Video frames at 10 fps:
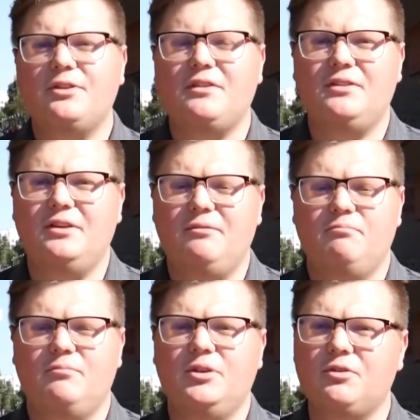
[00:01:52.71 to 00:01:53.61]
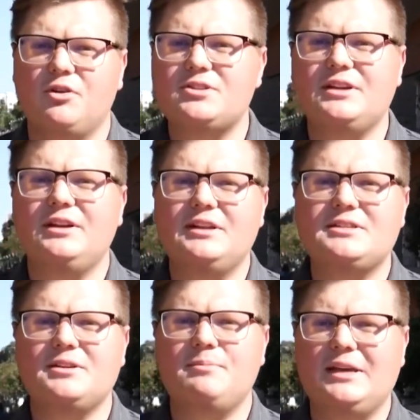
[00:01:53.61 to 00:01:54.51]
that the university needs
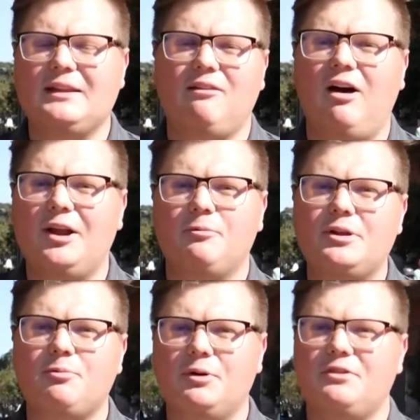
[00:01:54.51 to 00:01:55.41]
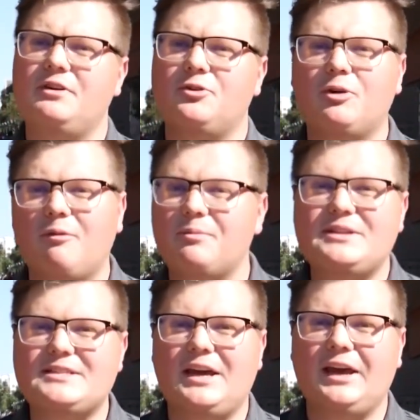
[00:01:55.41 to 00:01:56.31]
to be in line with what the federal government is
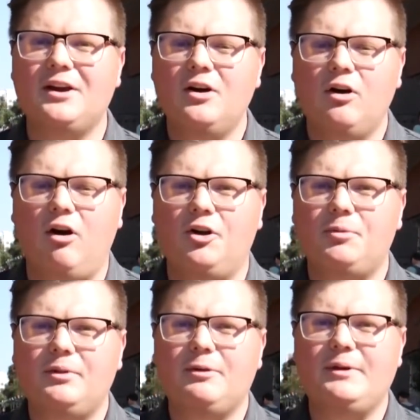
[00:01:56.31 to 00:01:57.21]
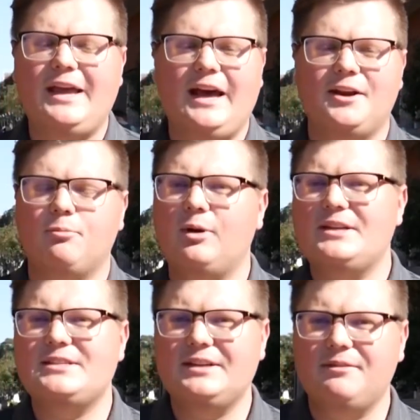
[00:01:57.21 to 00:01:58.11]
saying. Ultimately, we had a
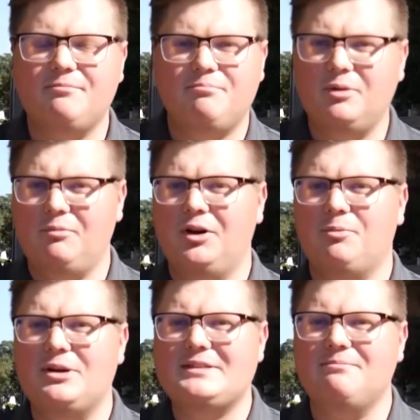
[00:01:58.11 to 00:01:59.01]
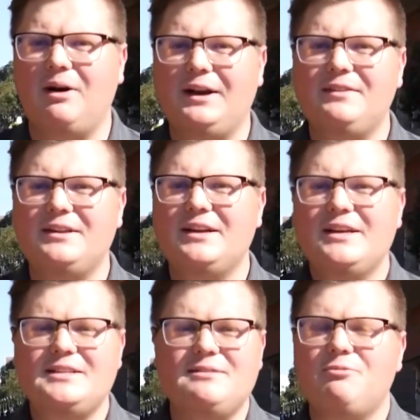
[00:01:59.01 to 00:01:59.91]
president under President Biden
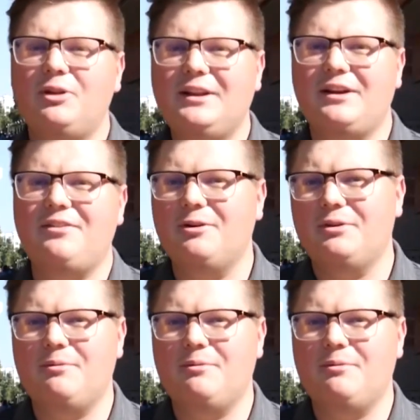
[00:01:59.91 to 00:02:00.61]
that did really nothing with